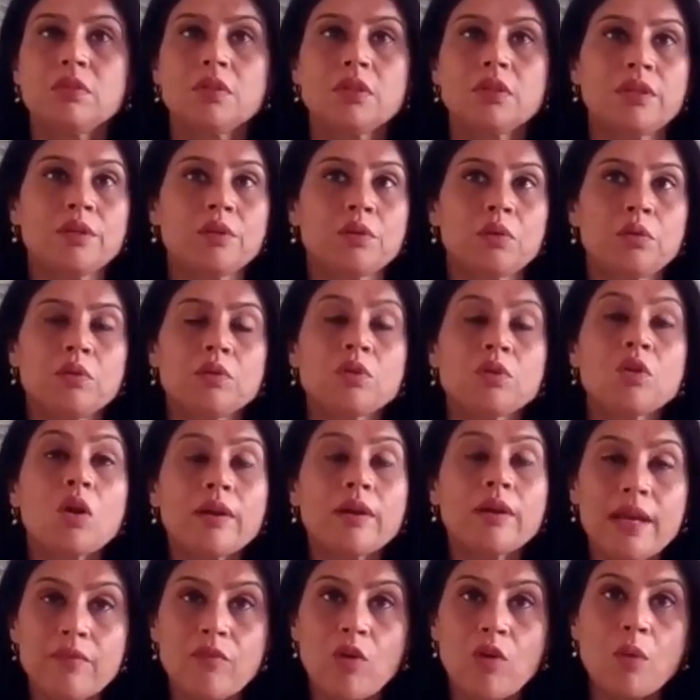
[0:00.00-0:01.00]
you know,
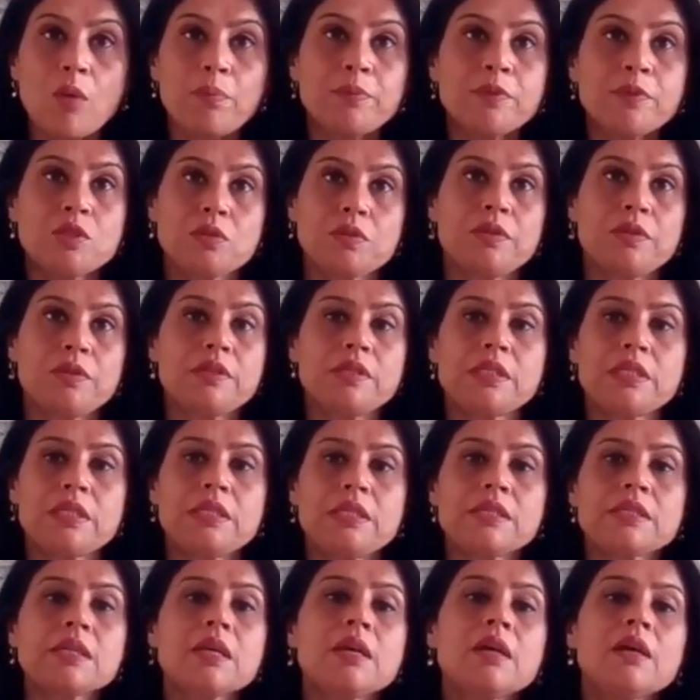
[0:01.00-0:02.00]
not have
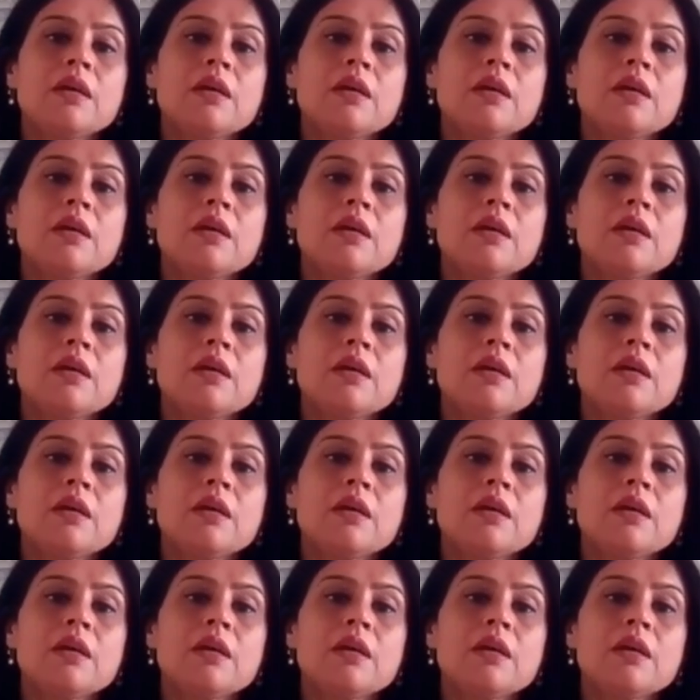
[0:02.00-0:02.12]
opportunities.